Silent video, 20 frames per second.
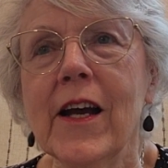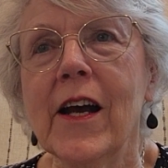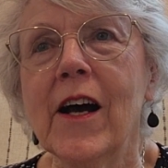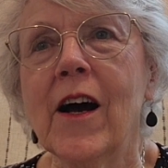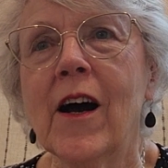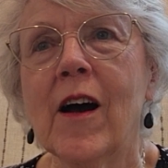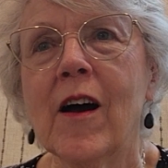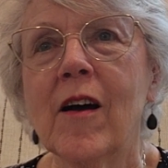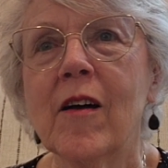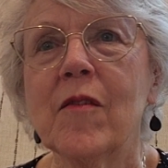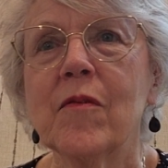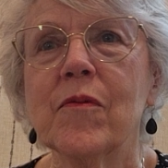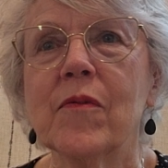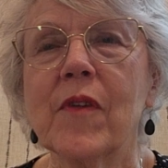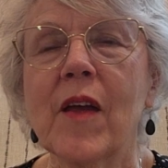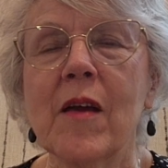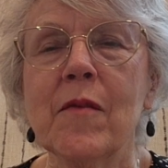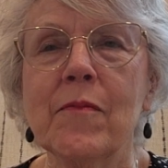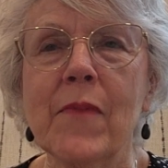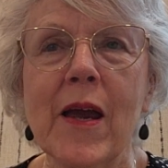
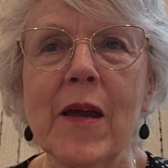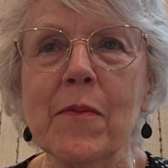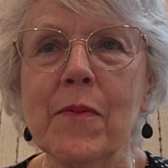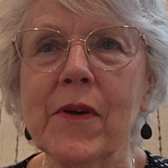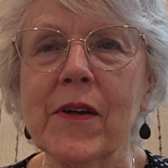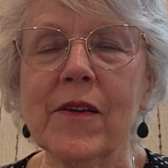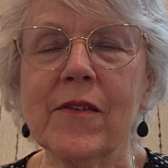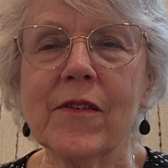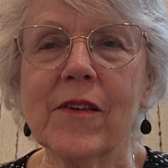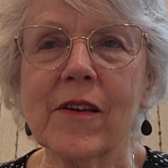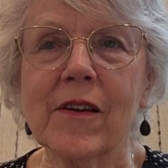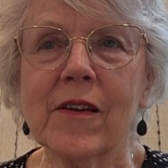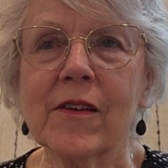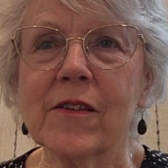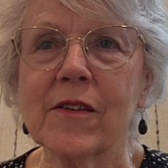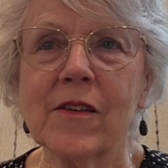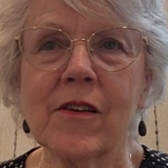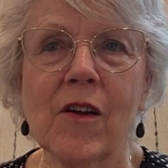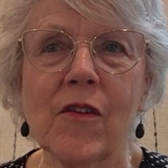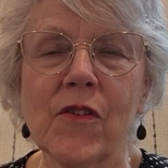And maybe
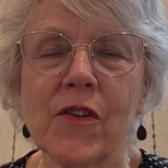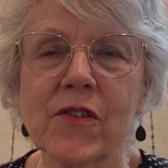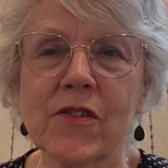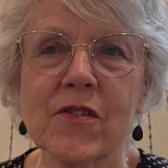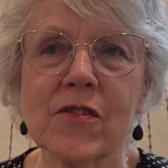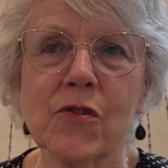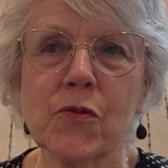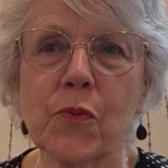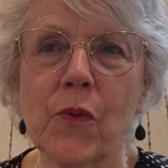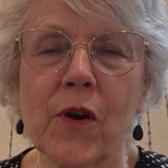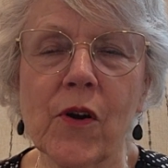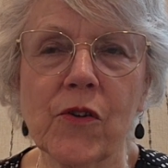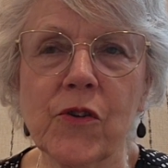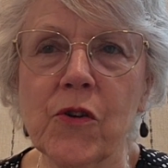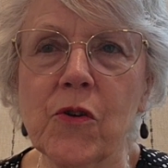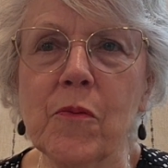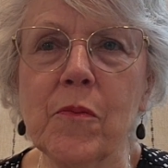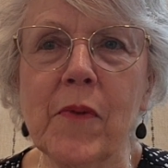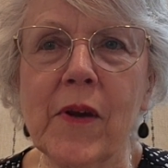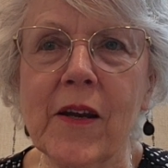this is where
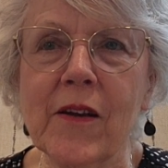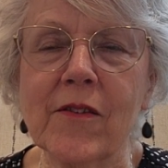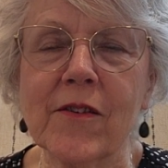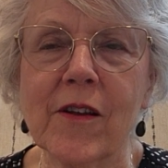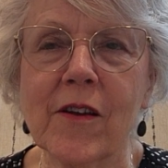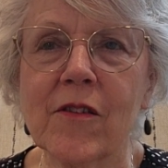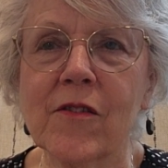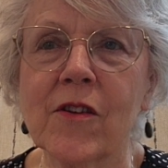you meet